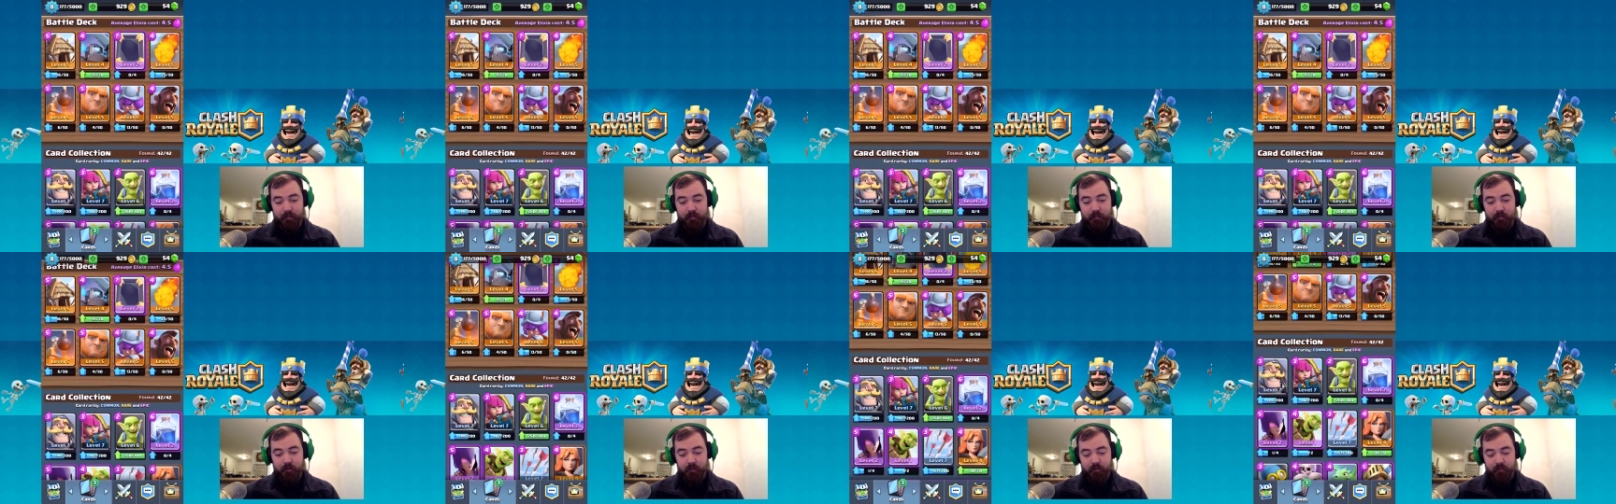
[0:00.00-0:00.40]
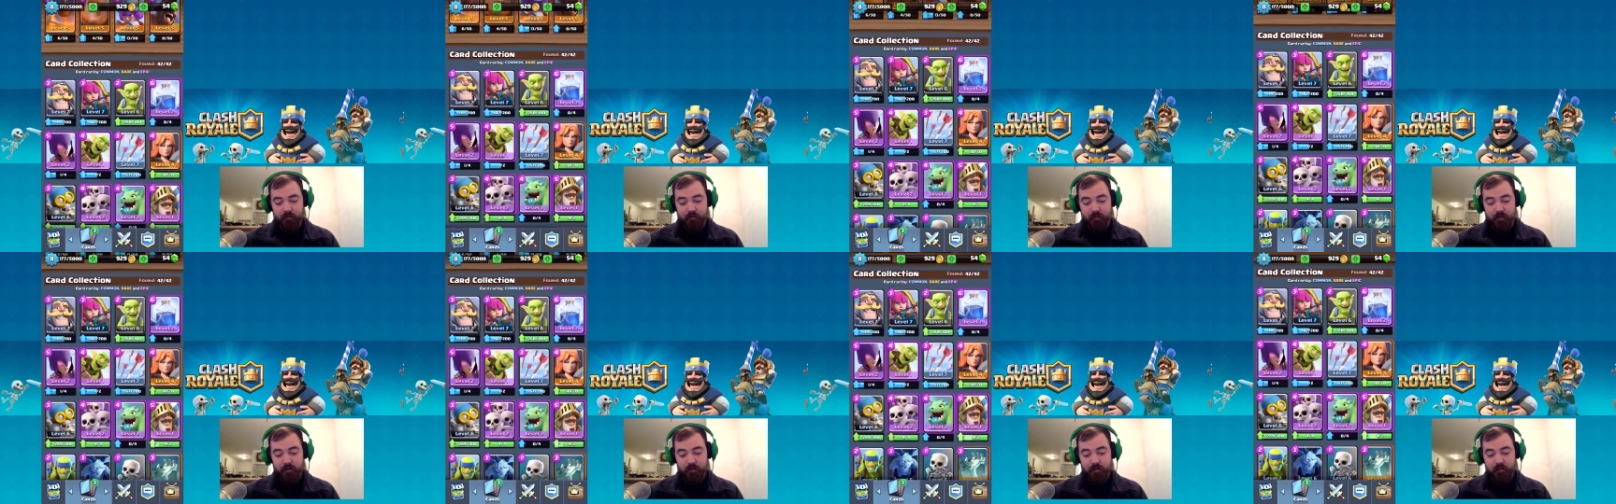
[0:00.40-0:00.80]
more
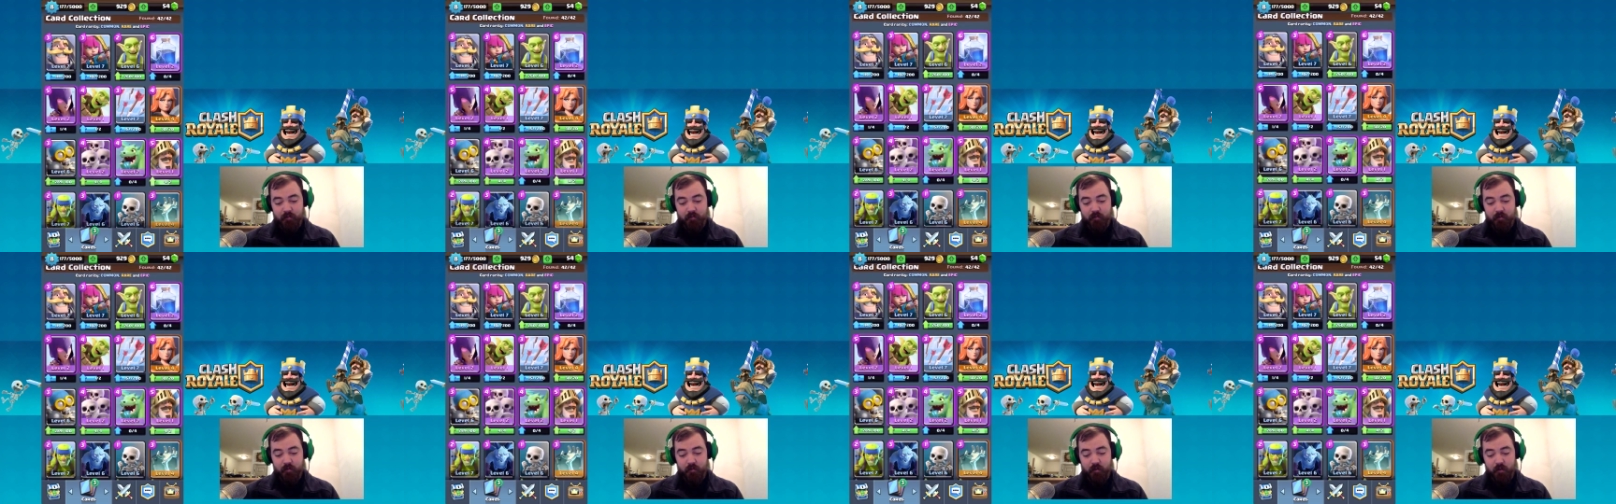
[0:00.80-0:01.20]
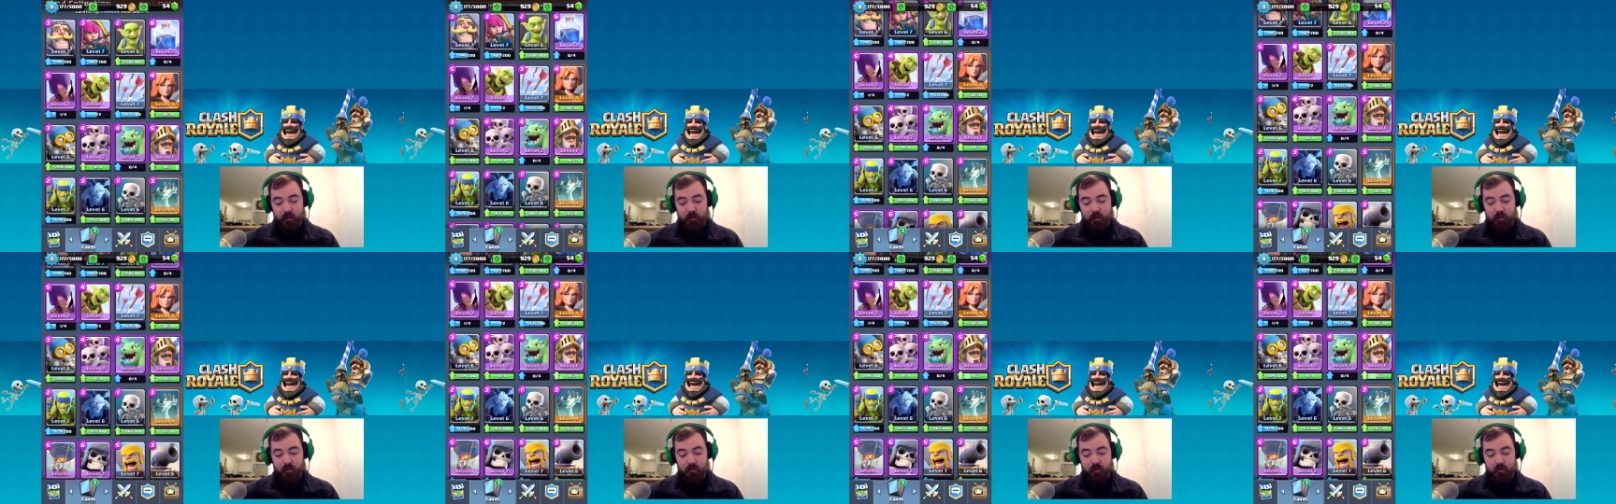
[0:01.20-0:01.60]
defensive, so I'm going to
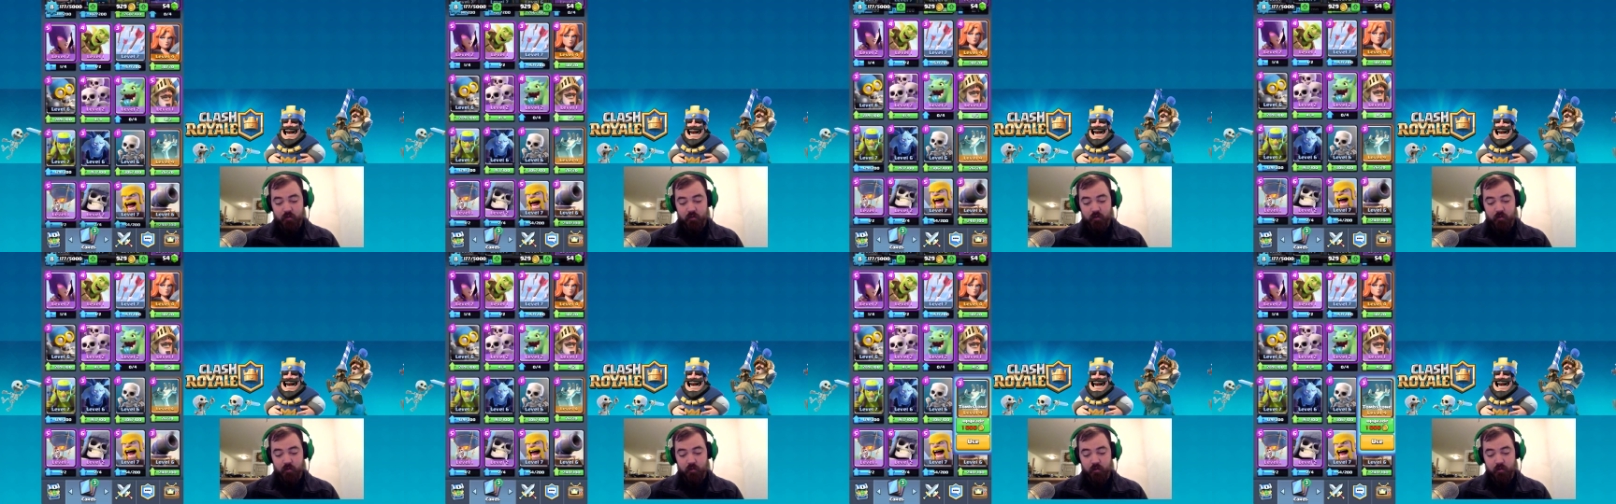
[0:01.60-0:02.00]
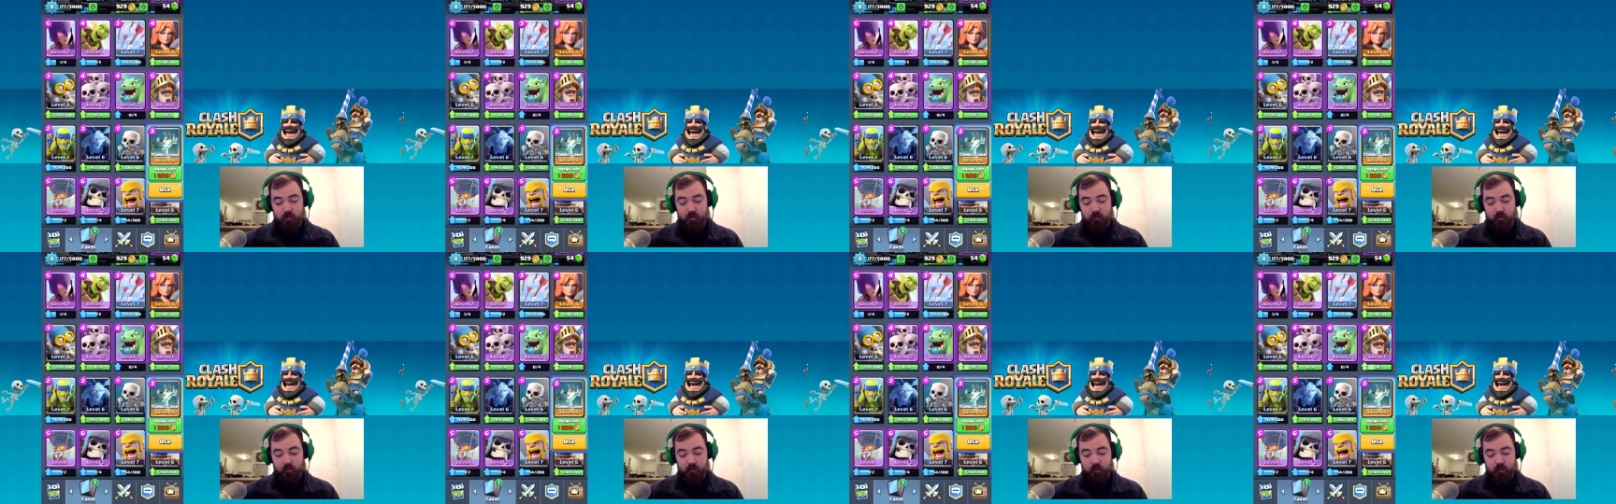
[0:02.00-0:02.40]
use the Tombstone.